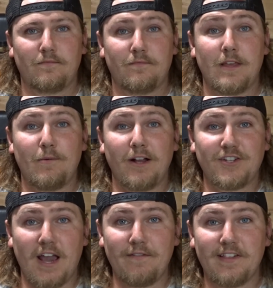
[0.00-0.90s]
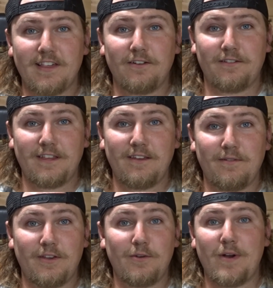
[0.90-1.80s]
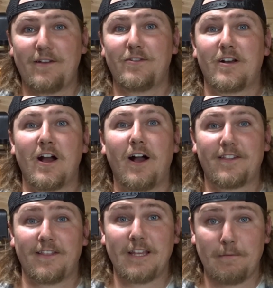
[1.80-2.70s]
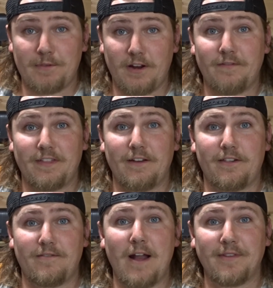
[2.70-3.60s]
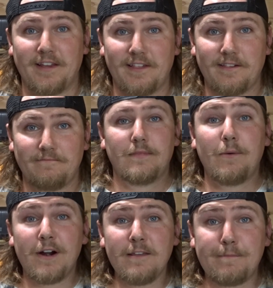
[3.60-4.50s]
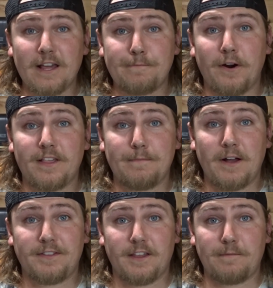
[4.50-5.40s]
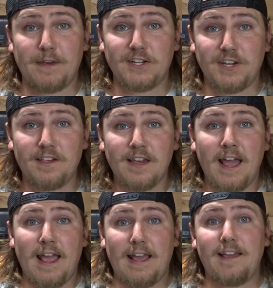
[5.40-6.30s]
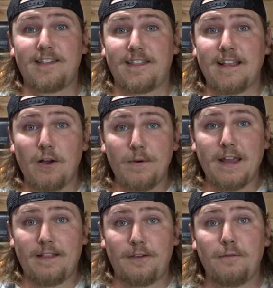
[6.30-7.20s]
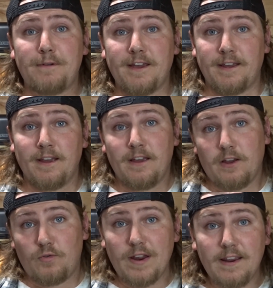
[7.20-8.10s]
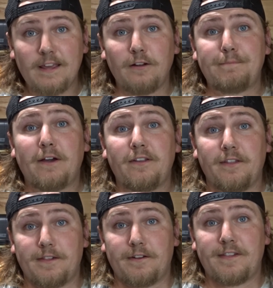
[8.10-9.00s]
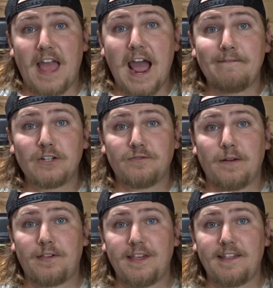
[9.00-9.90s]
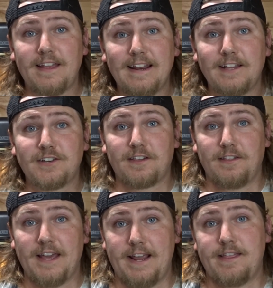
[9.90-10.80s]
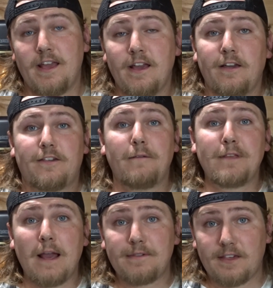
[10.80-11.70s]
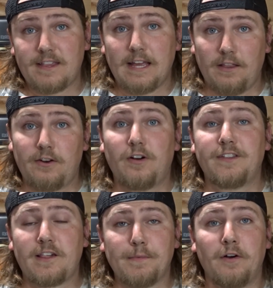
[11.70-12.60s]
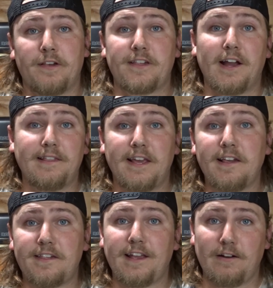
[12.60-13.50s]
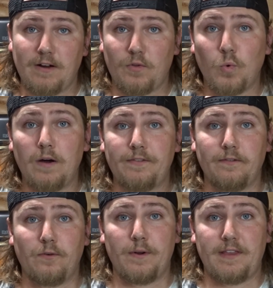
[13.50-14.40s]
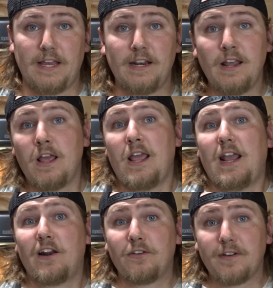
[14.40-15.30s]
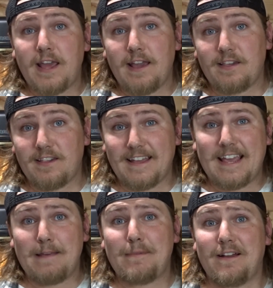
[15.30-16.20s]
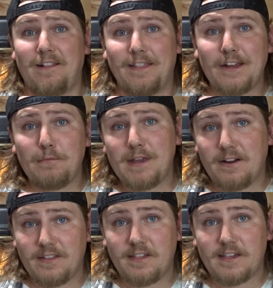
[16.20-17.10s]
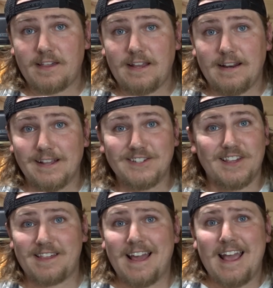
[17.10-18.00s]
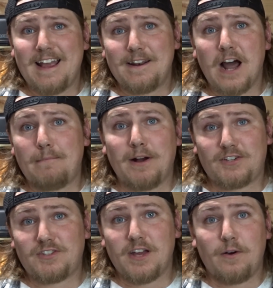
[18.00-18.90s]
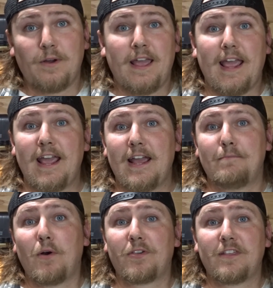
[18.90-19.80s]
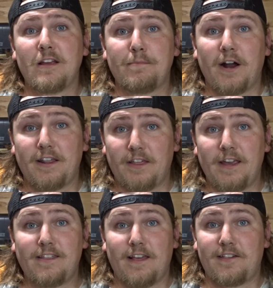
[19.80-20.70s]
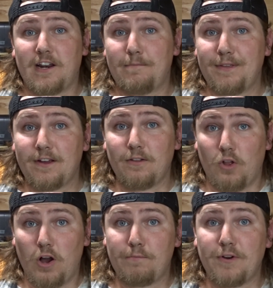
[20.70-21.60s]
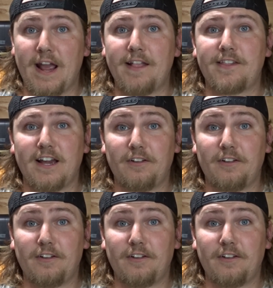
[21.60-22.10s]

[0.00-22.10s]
They watch every single thing you do and they're constantly observing their surroundings. Now, one of the best parts about this species is they don't get too big. Green Keeled Bellied Lizards average around 16 inches in length. Sometimes they stay a little on the smaller side. They can stay around 12 to 14. In other cases, they can be a little bigger than 16 inches, not much though, and most of their body length is going to be their long prehensile